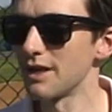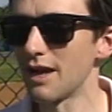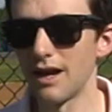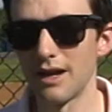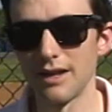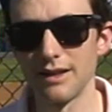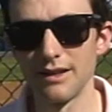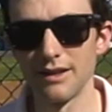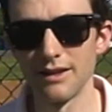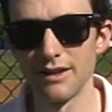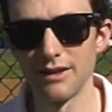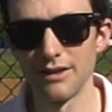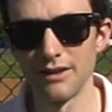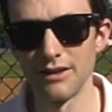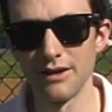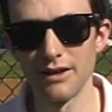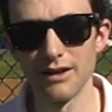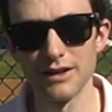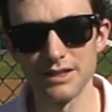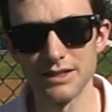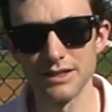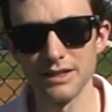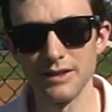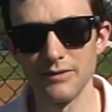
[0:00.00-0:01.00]
on
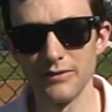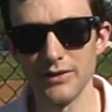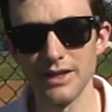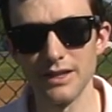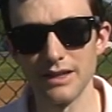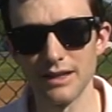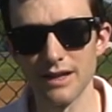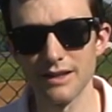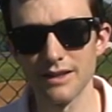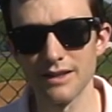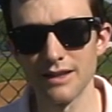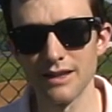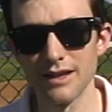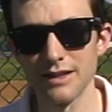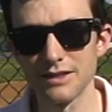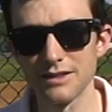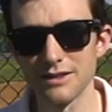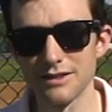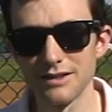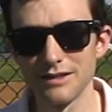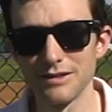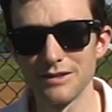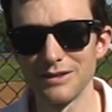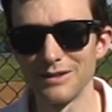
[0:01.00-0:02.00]
the TV,
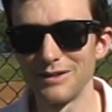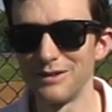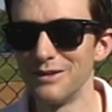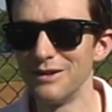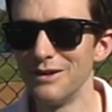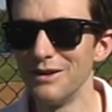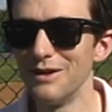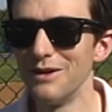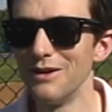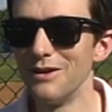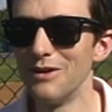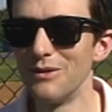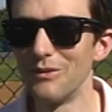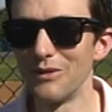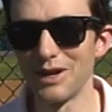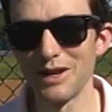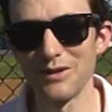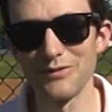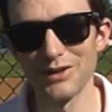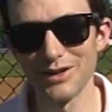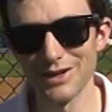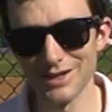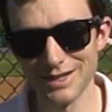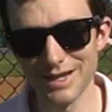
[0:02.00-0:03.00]
that's
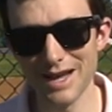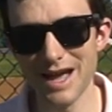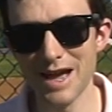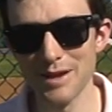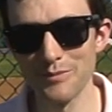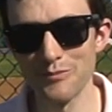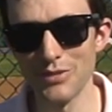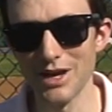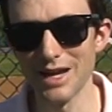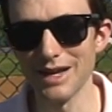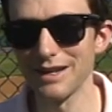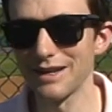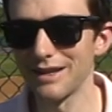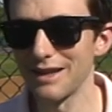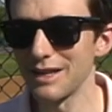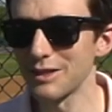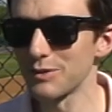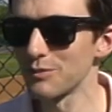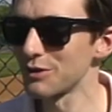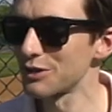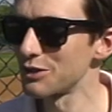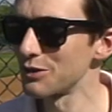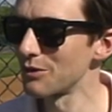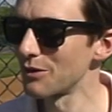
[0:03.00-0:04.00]
whatever your dad picked,
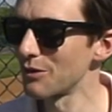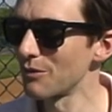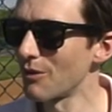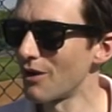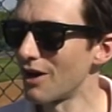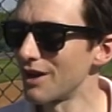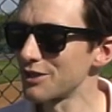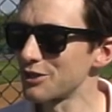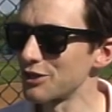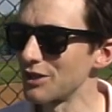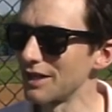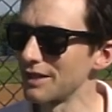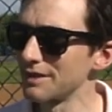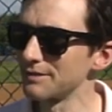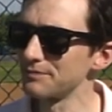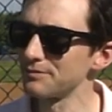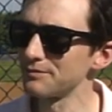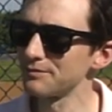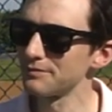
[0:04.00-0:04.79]
that's what you were watching.